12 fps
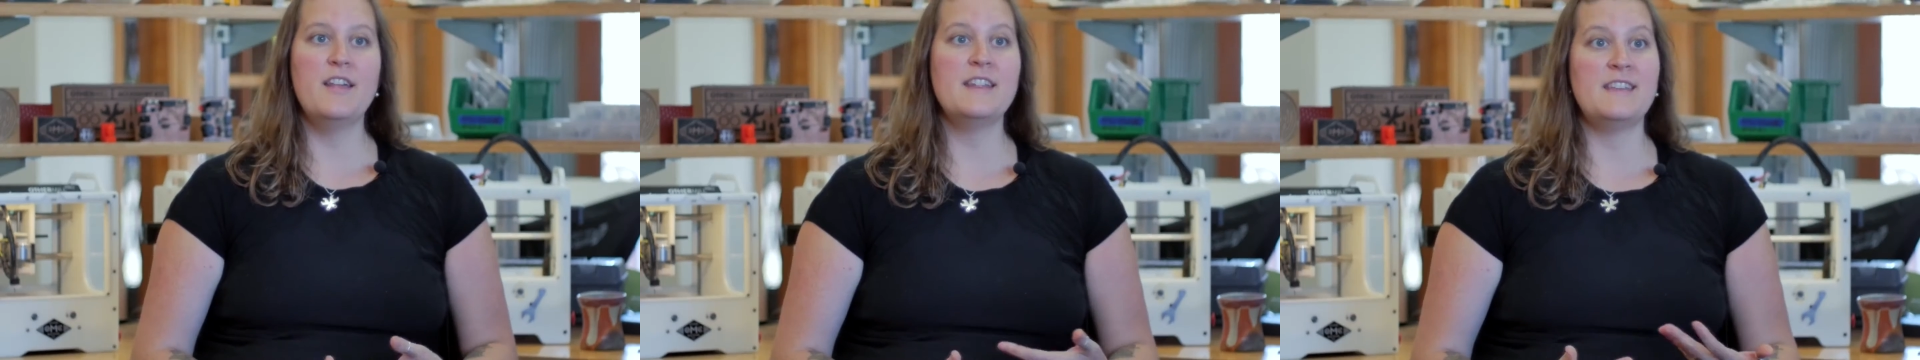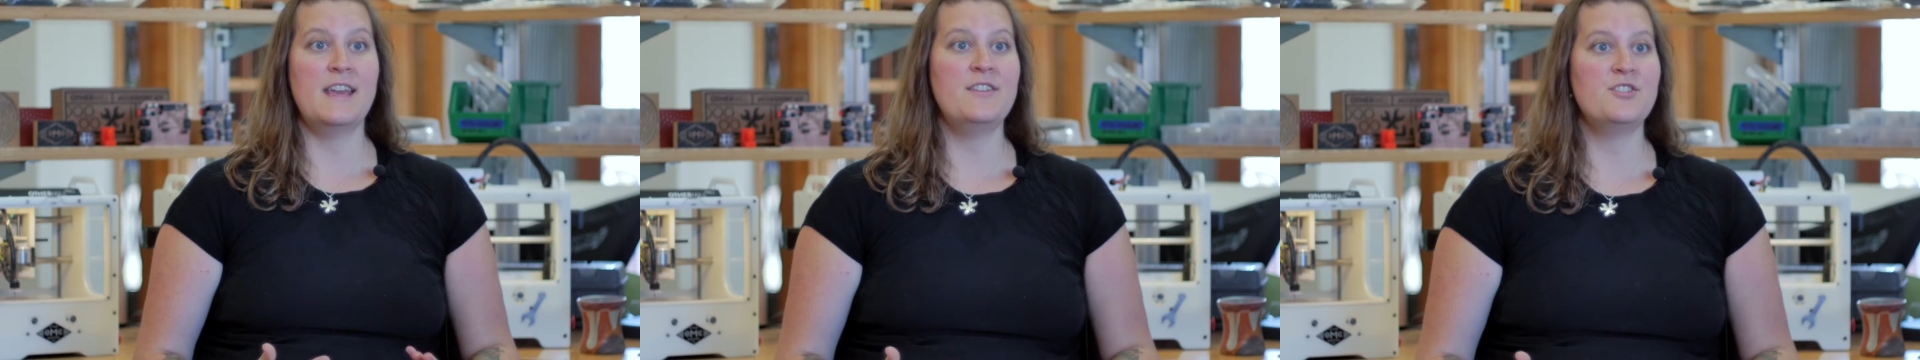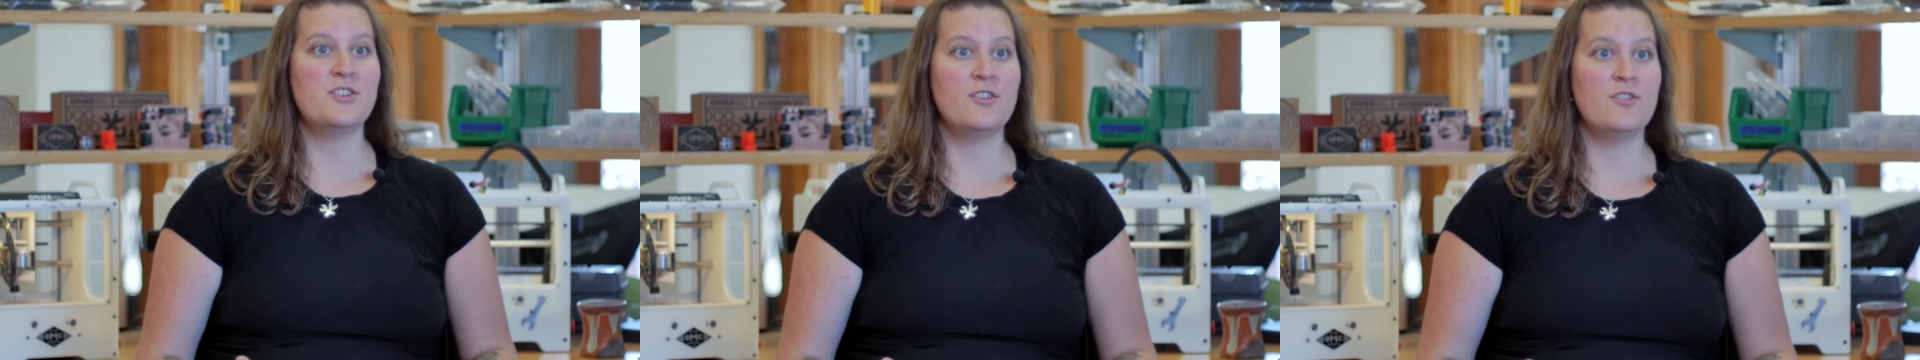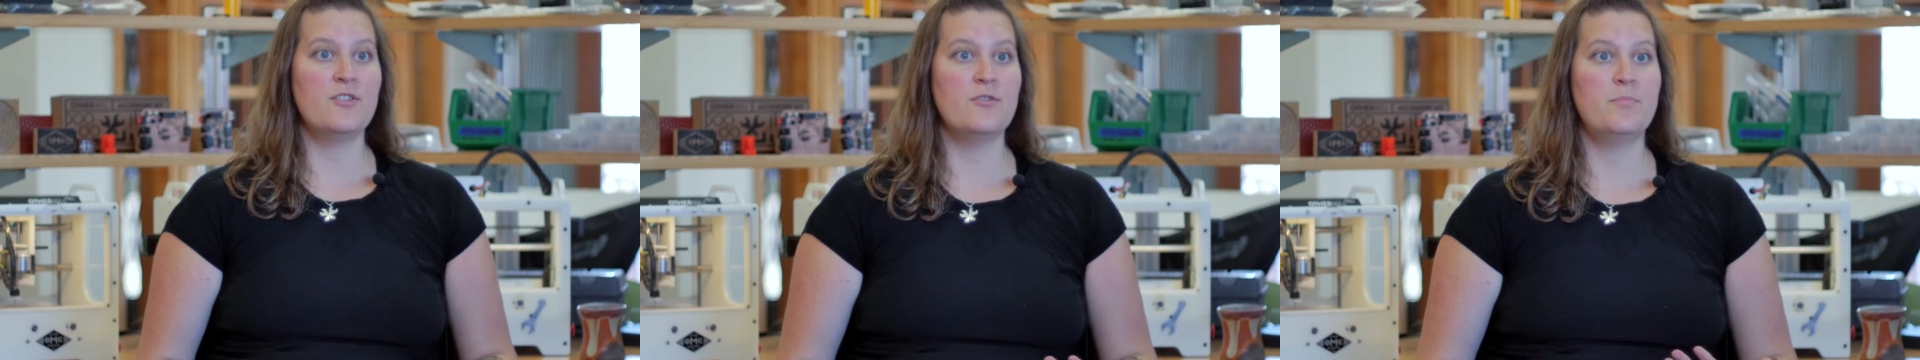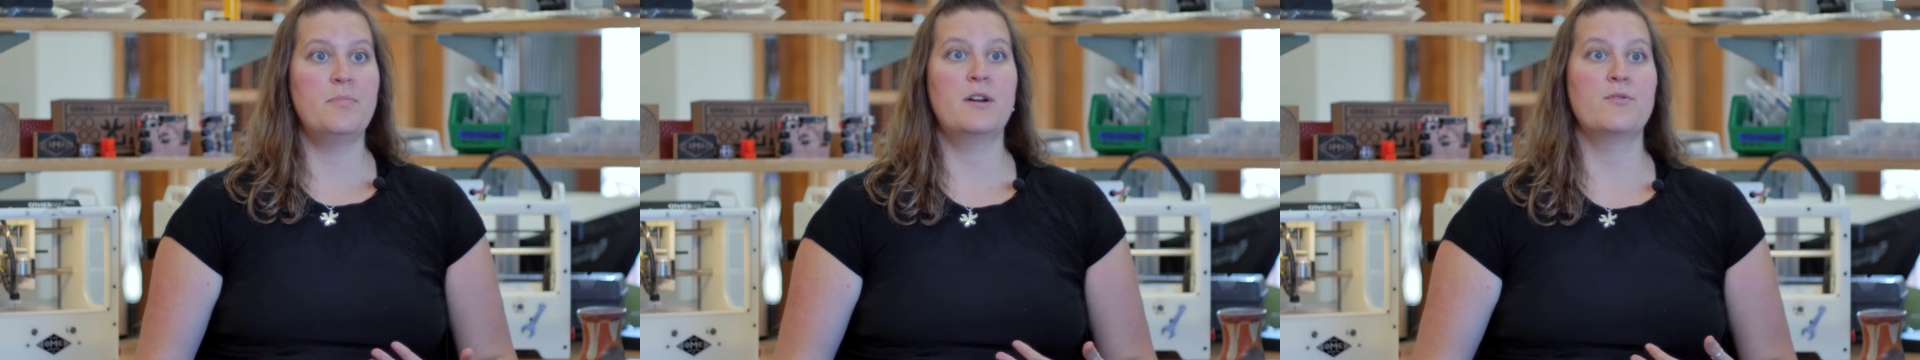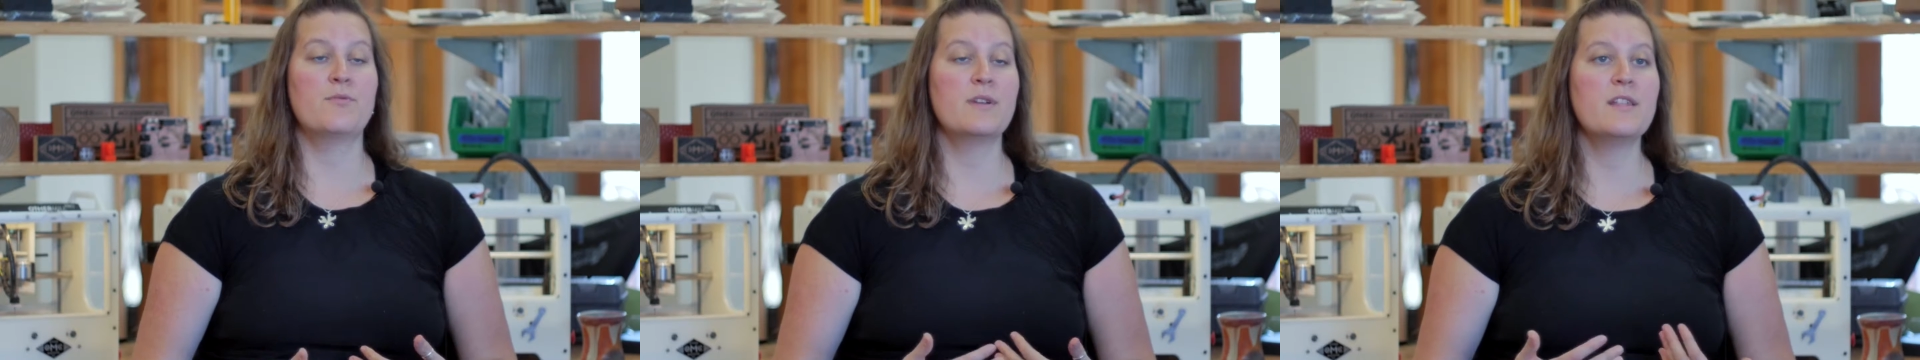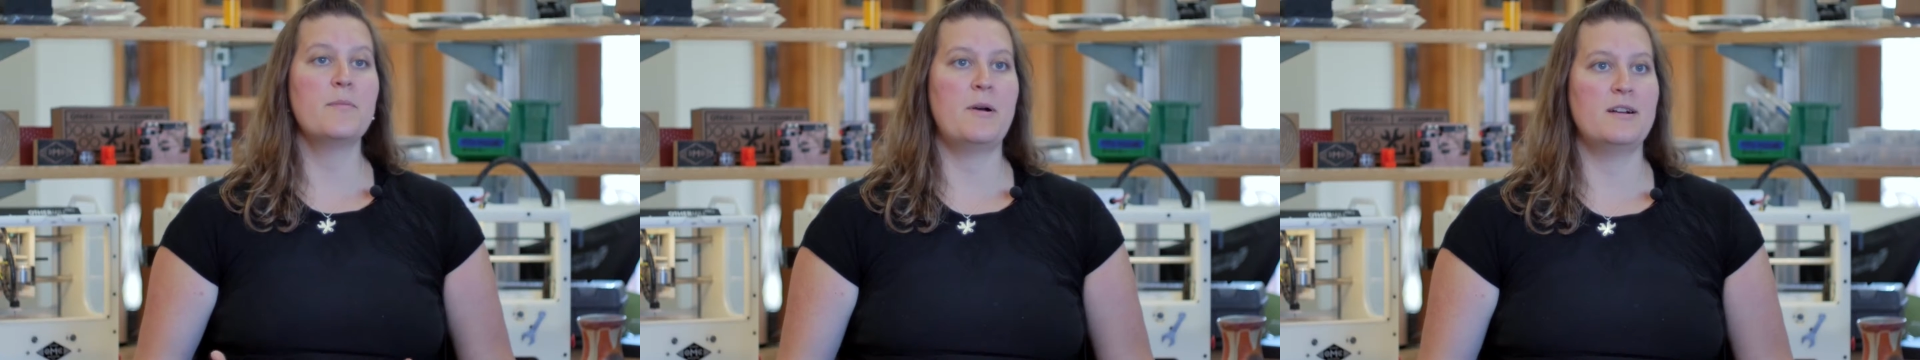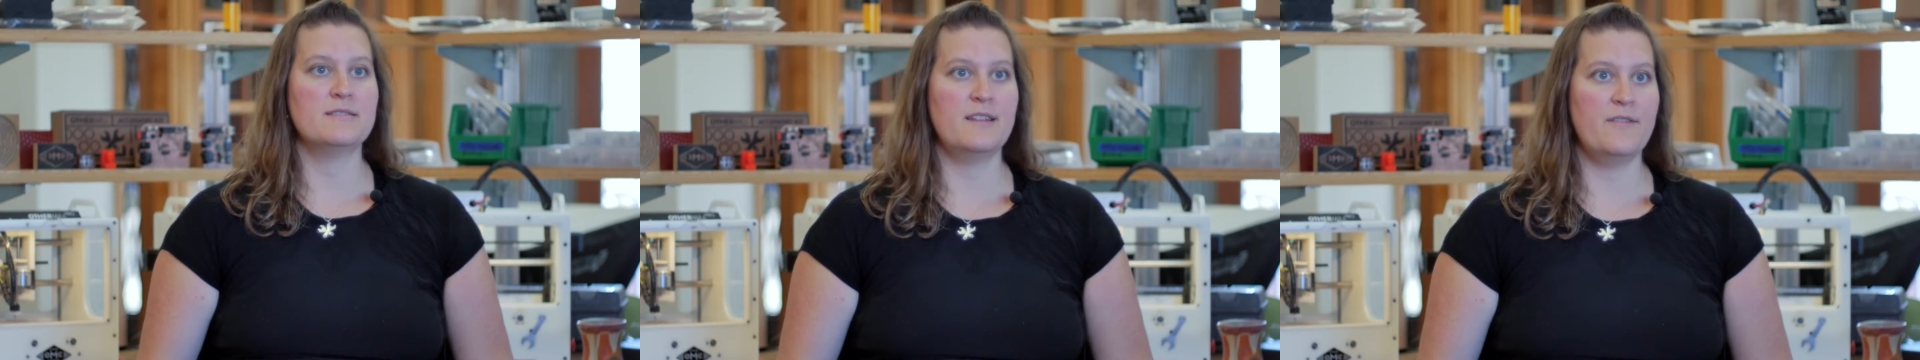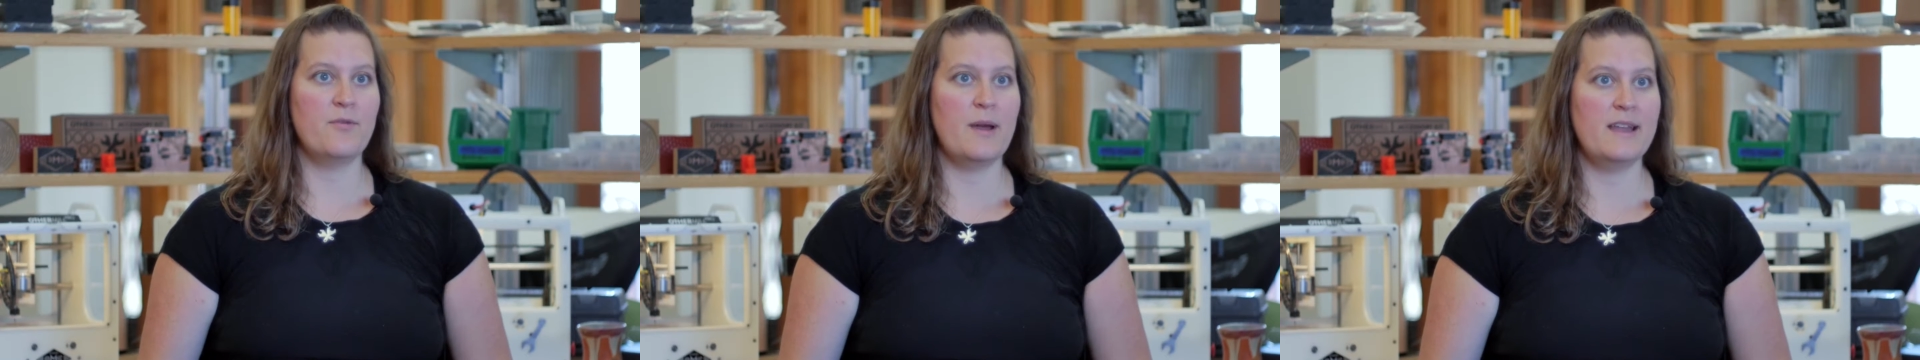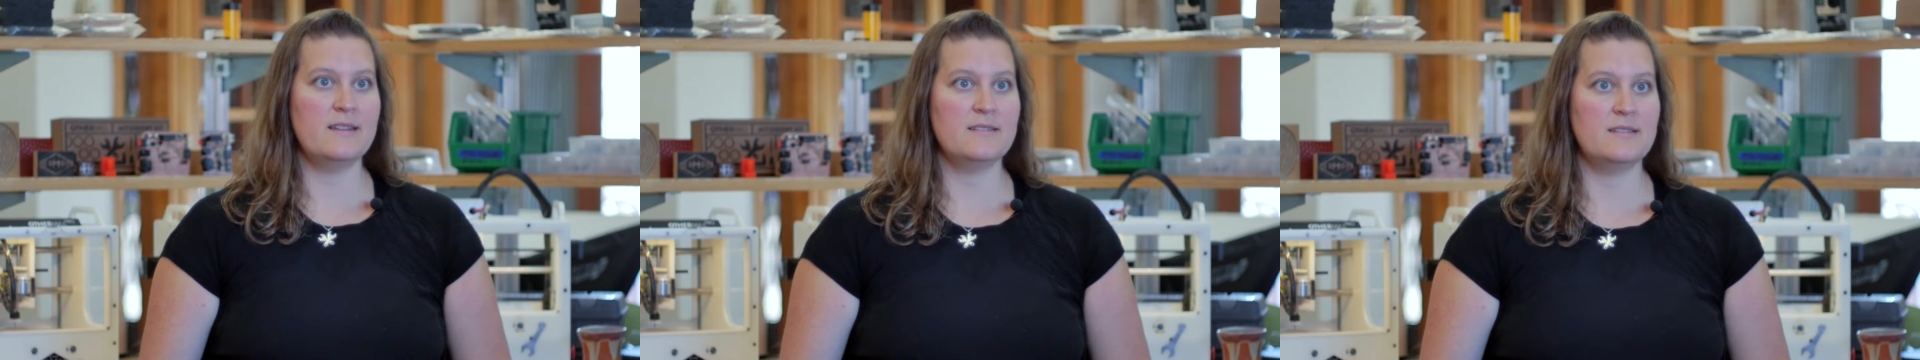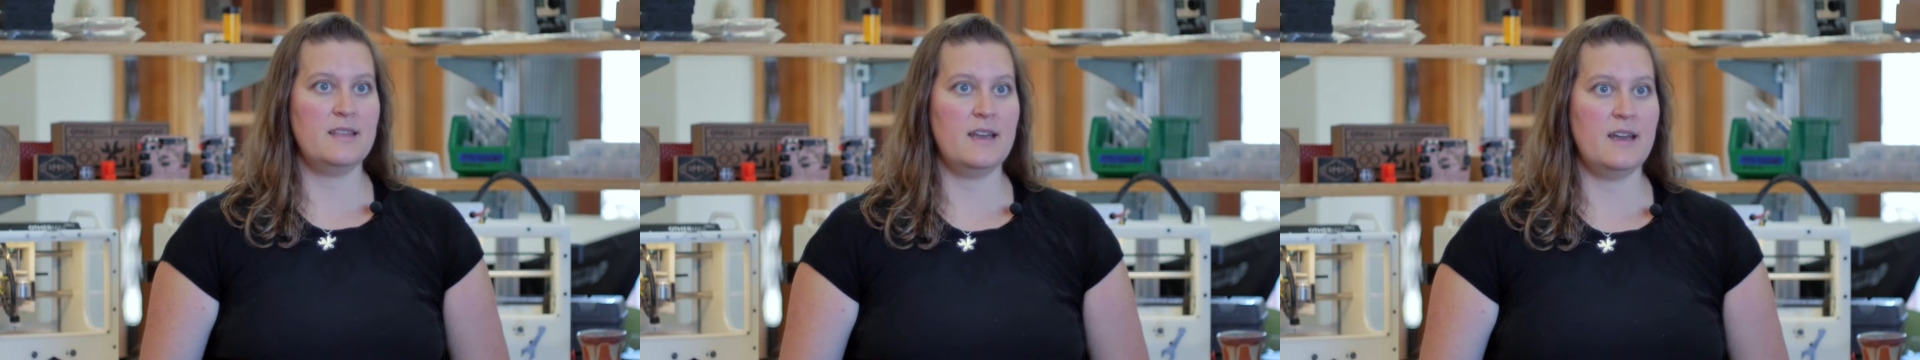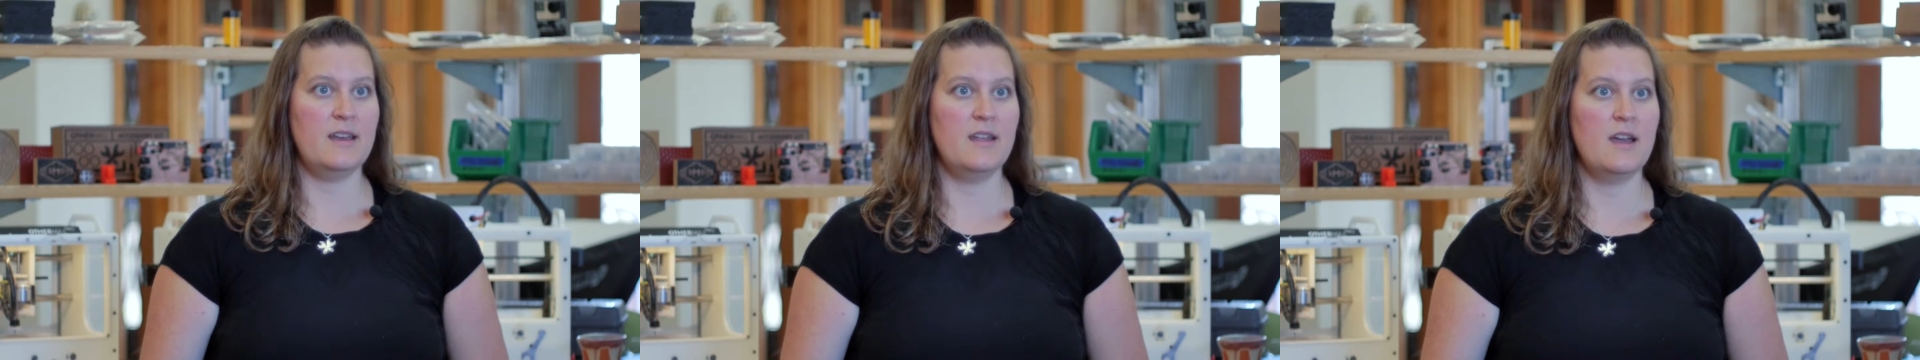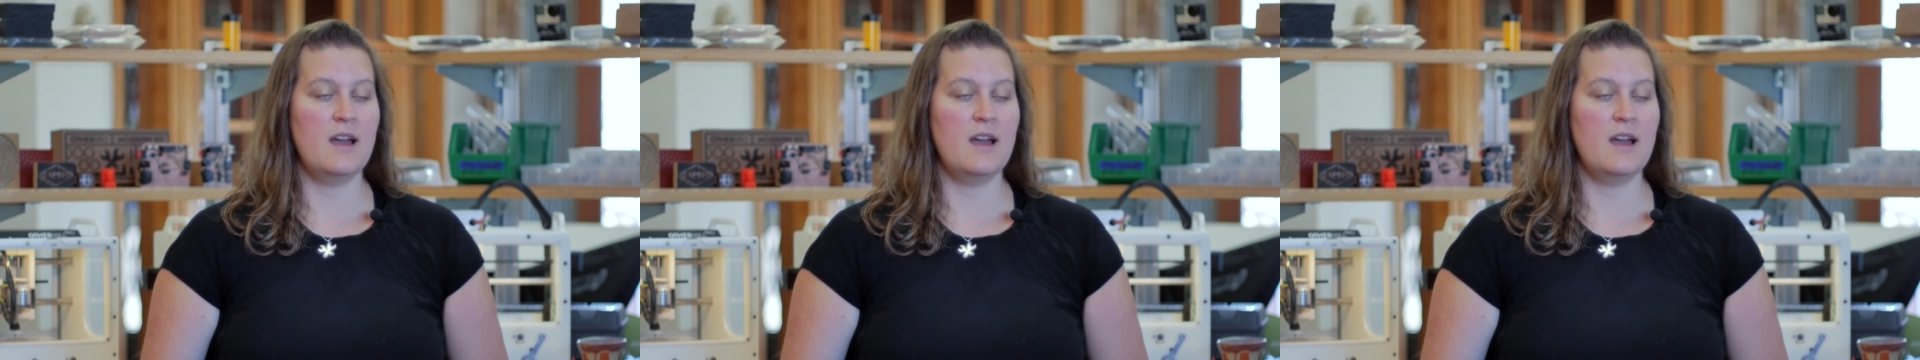unintentional but really positive ways that